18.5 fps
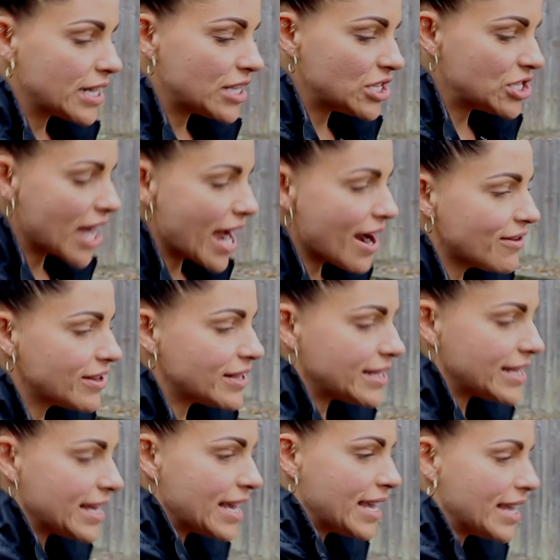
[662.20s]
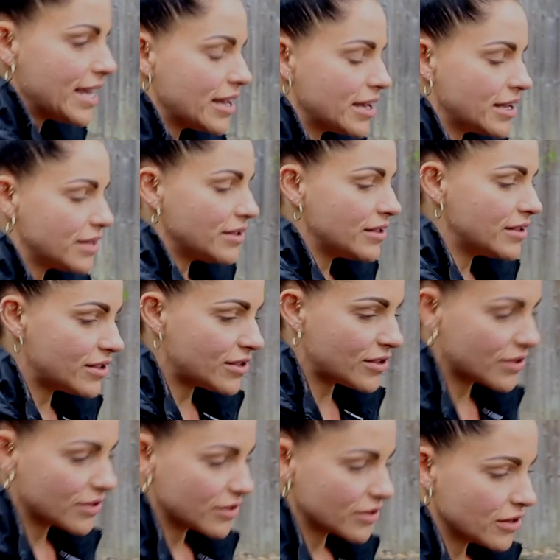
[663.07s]
and charity, and
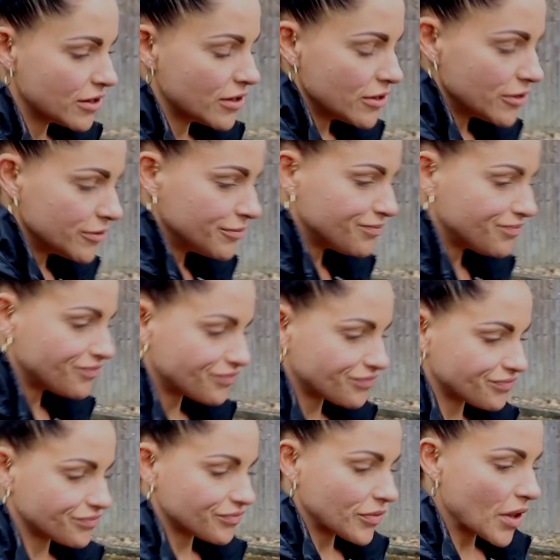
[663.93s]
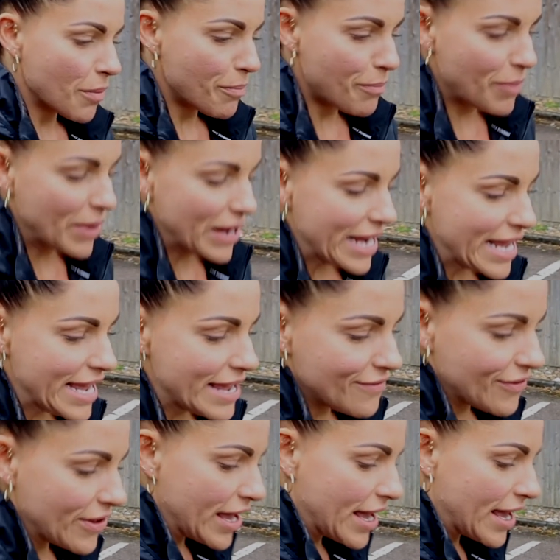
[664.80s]

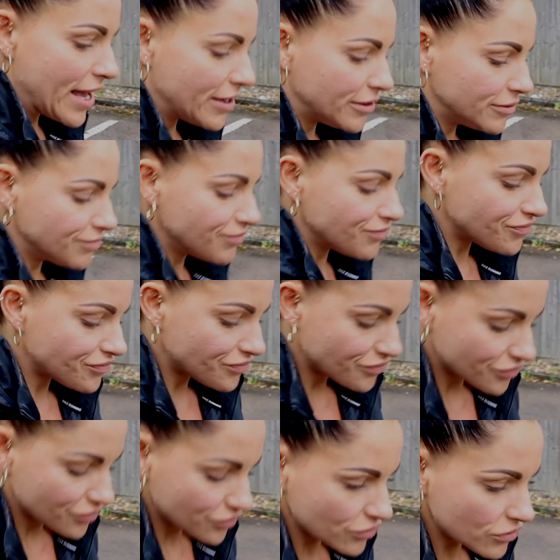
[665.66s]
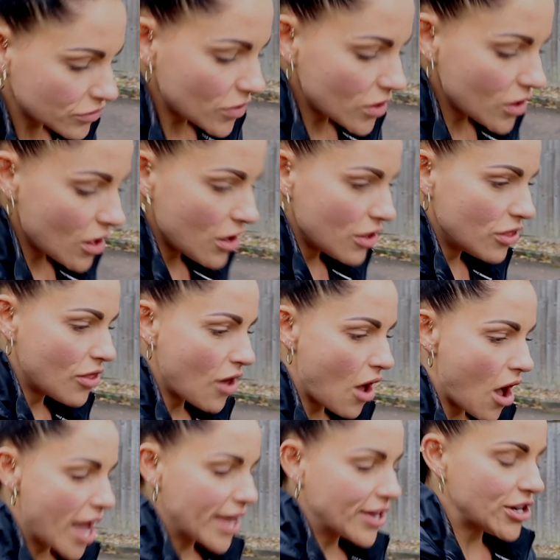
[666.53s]
believing
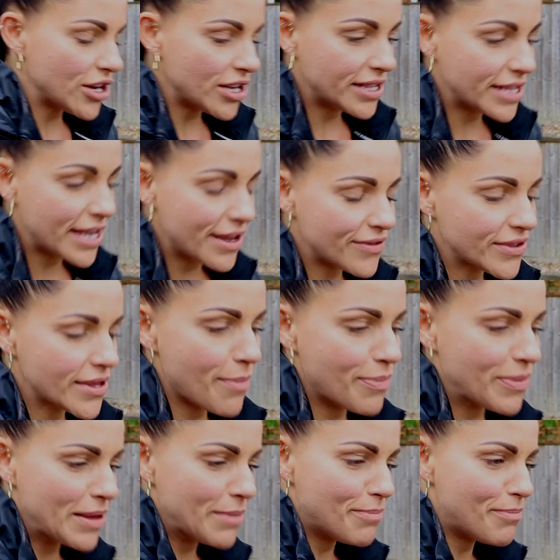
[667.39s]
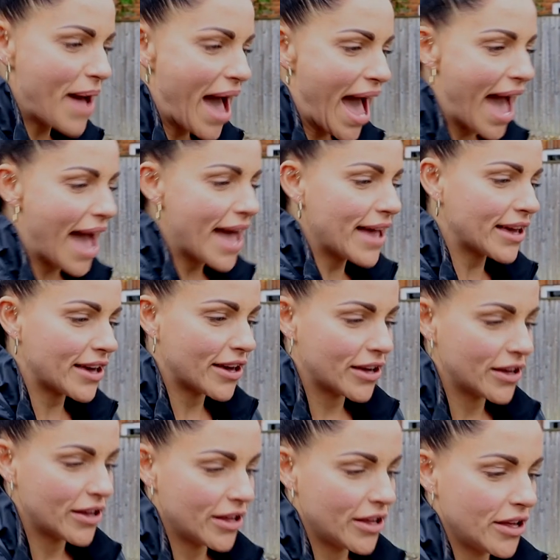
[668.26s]
that I could give something back
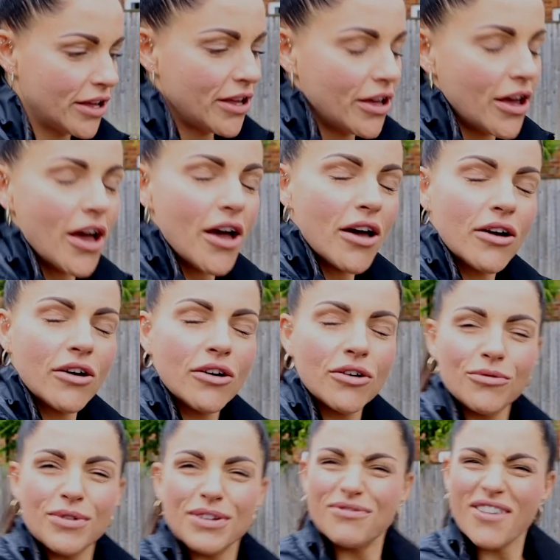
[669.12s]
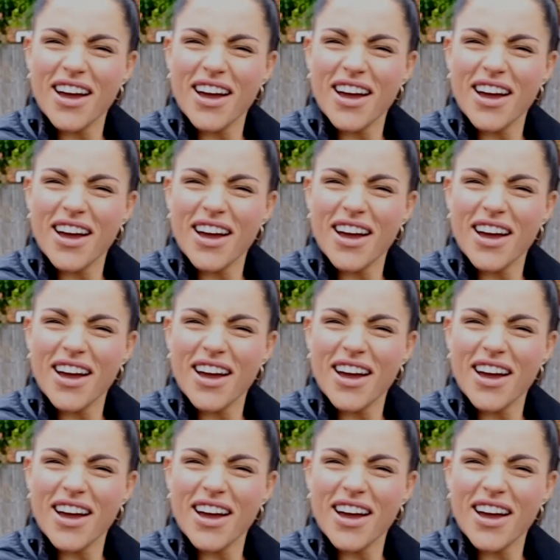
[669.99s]
with